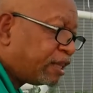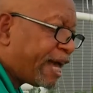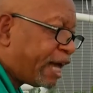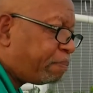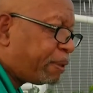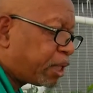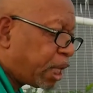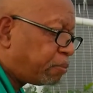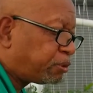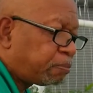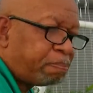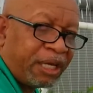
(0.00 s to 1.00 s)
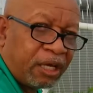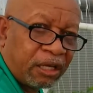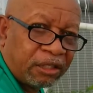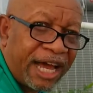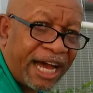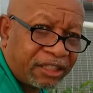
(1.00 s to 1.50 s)
that becomes
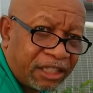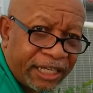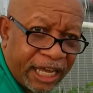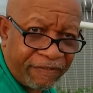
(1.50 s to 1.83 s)
toxic